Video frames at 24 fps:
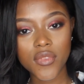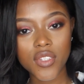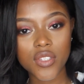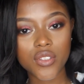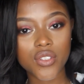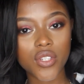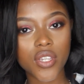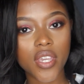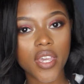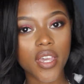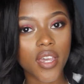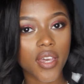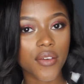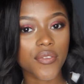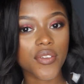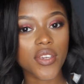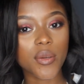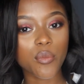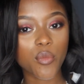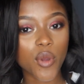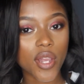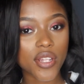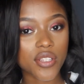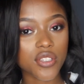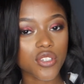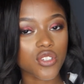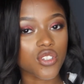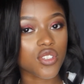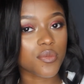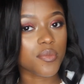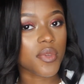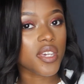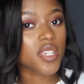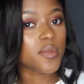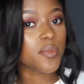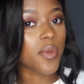So yeah, I think practice just
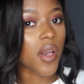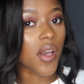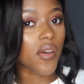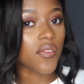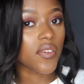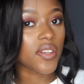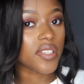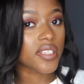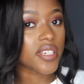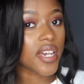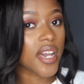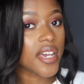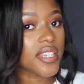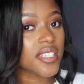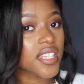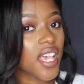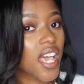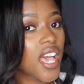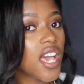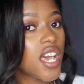makes perfect, guys.